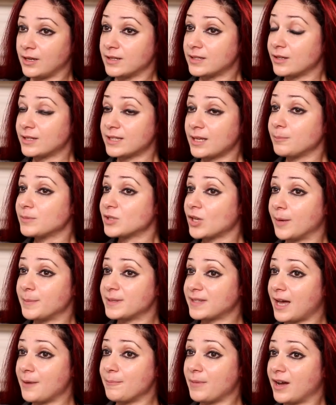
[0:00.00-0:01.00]
So
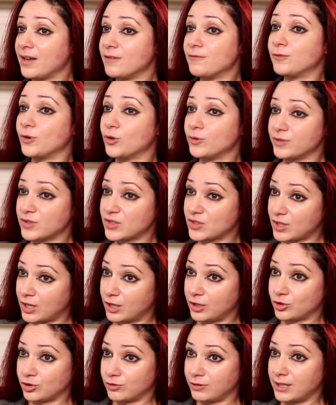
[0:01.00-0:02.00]
sometimes that might involve
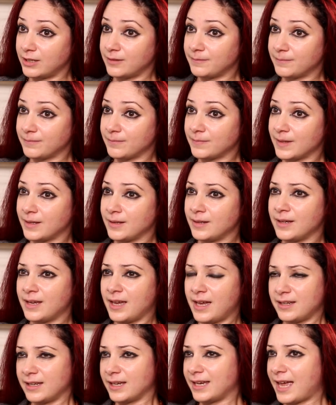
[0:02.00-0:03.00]
surgery.
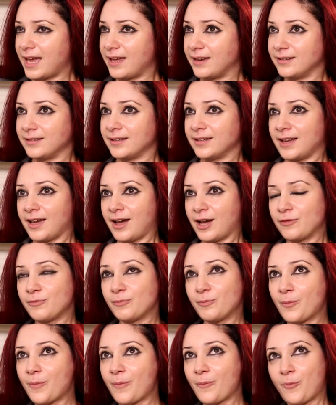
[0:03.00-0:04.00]
And again,
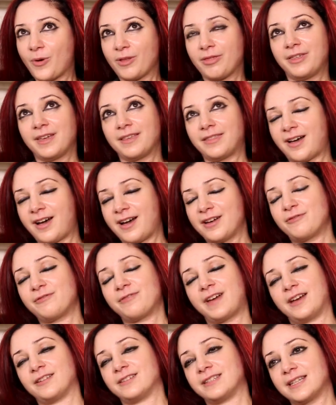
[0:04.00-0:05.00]
one thing that I've
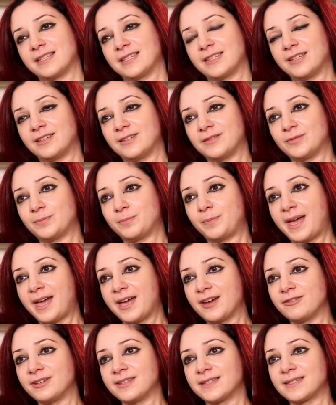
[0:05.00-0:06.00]
found is that
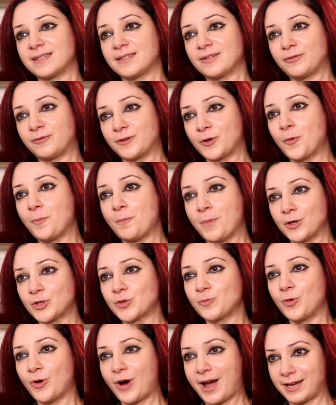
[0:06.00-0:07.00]
parents feel
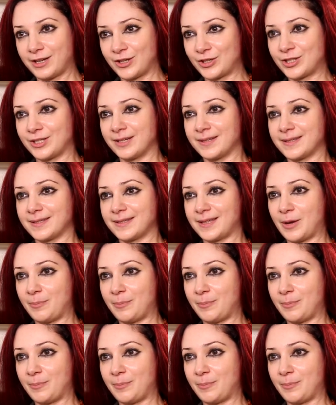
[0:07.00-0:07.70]
much more anxious